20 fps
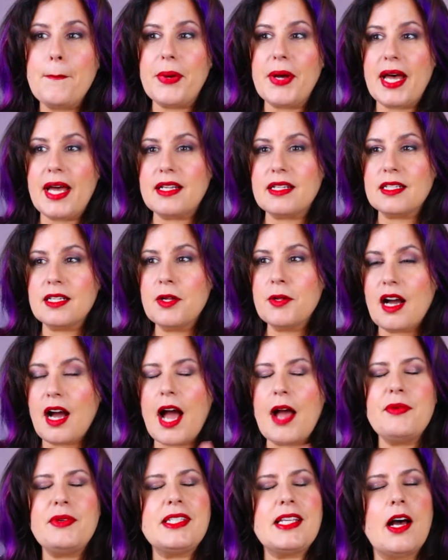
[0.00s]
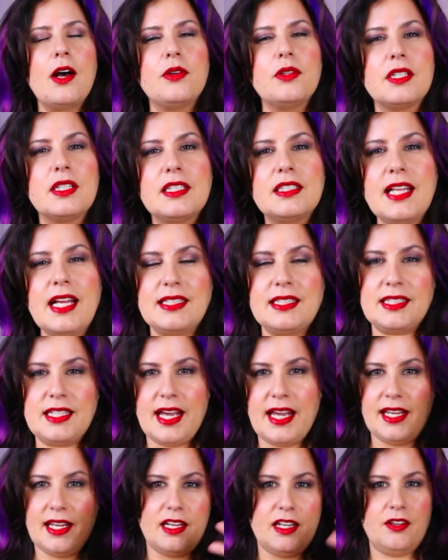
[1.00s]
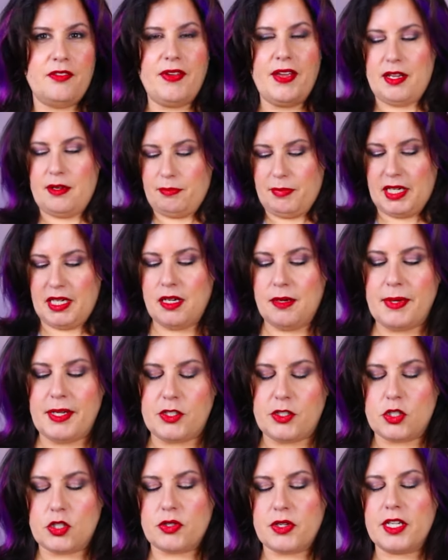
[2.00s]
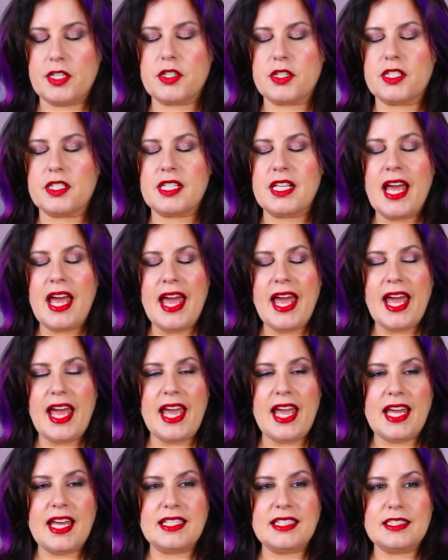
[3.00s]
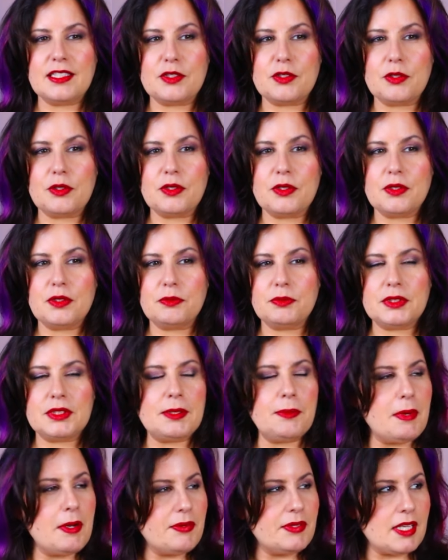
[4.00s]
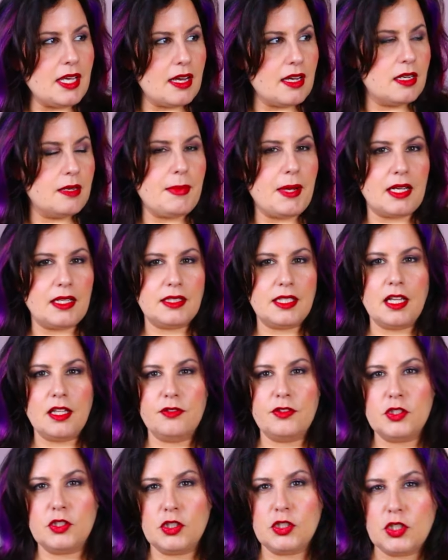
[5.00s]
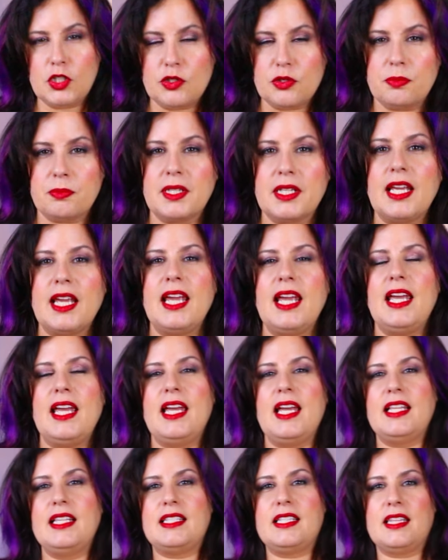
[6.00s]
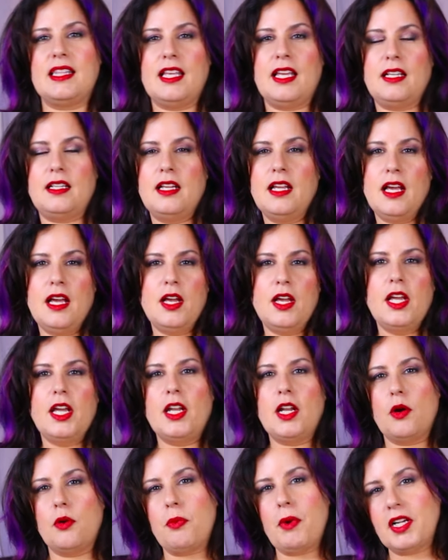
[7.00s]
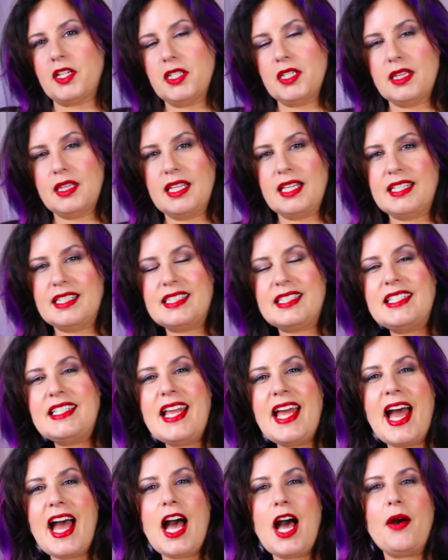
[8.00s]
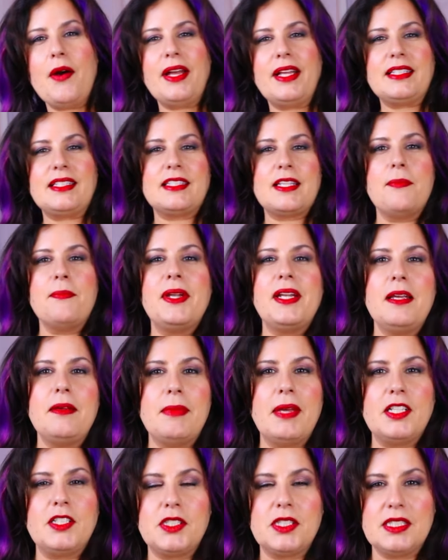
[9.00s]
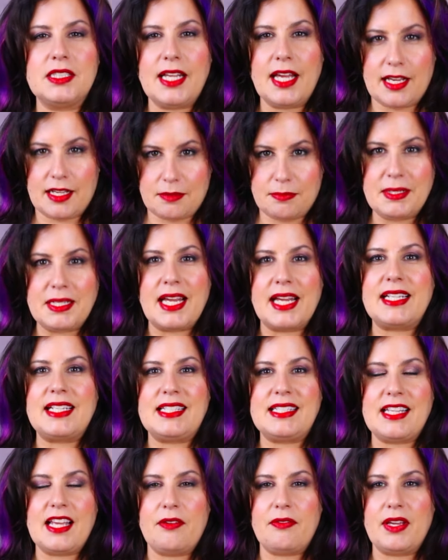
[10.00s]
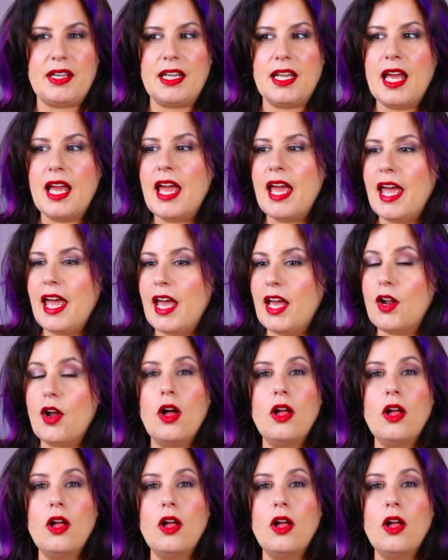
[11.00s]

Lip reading: But I was out last night at an event meeting a bunch of strangers, and somebody was talking about television shows from the kids and then, you know, watching things now, and somebody mentioned X-Men 97. And